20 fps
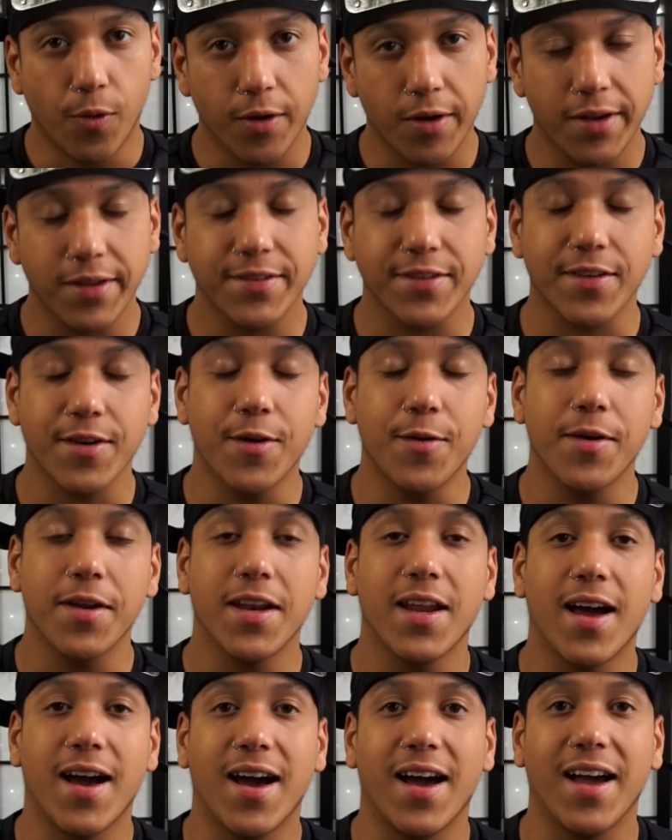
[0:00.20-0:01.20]
What is going
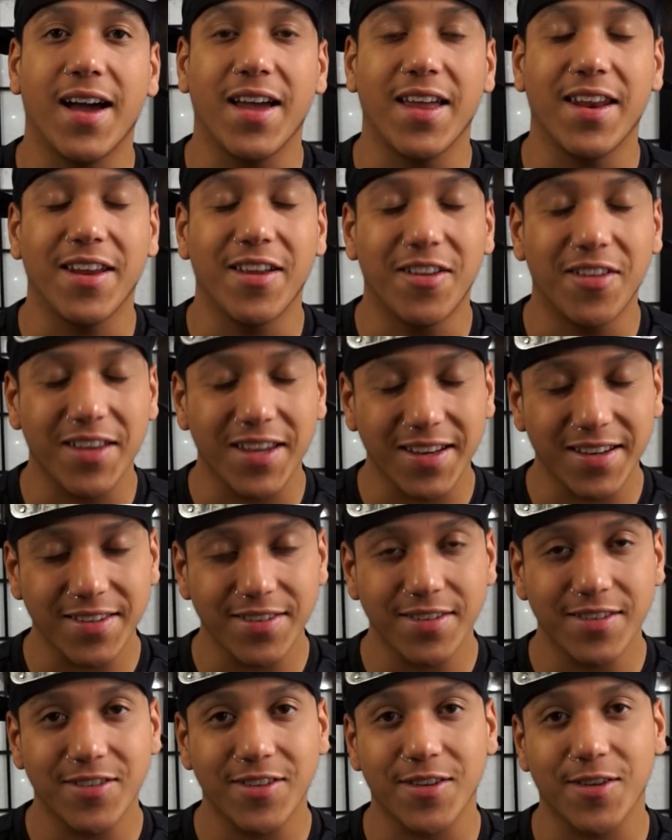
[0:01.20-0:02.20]
on,
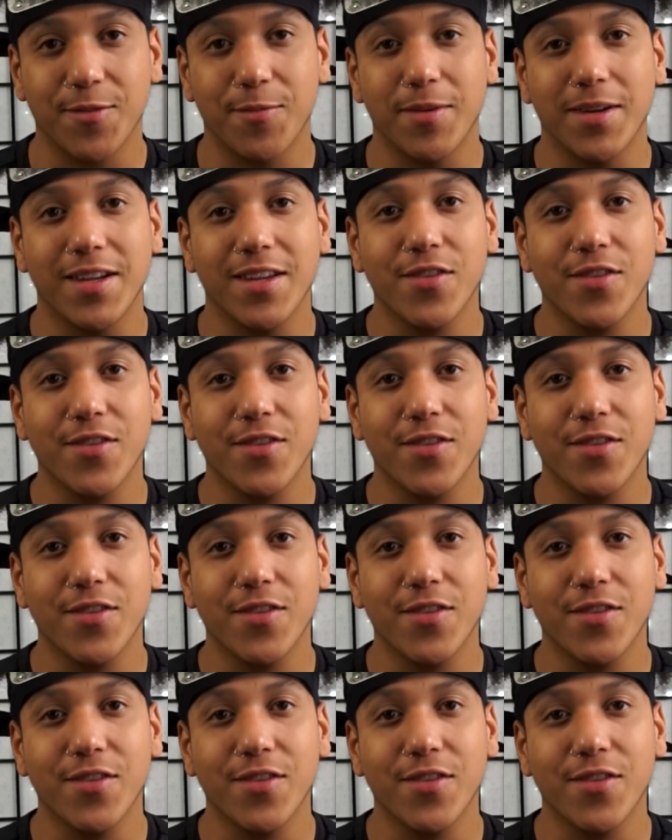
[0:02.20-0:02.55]
ladies and gentlemen?